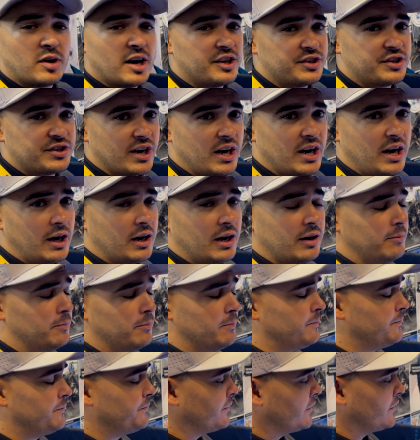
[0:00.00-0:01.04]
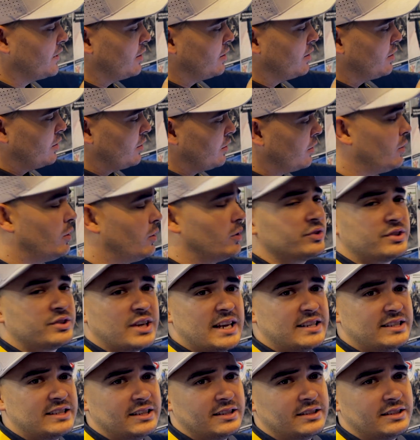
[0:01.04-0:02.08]
shape, all
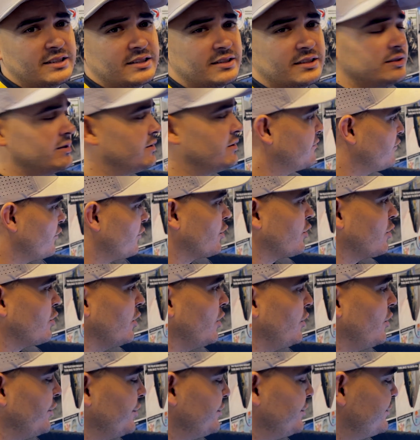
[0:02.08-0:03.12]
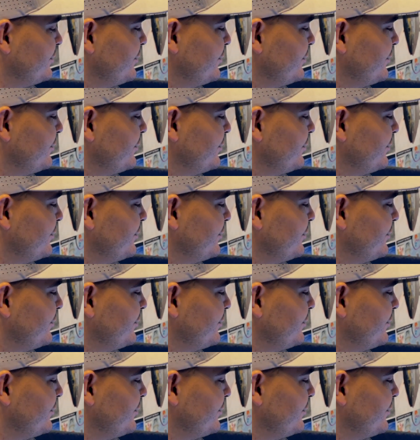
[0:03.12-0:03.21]
sizes, 4 colors.